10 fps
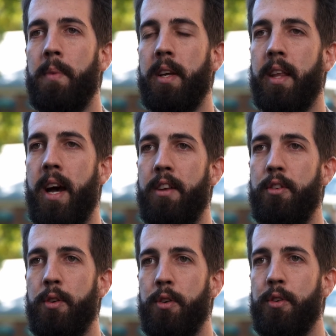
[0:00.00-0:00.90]
in that
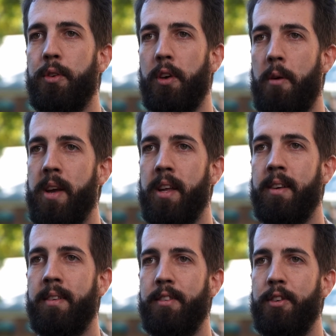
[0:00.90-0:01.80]
you come
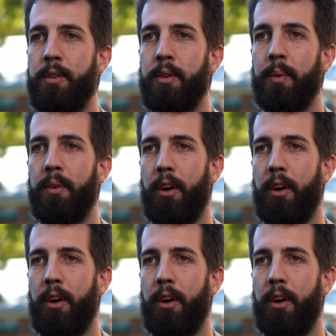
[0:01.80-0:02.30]
in, you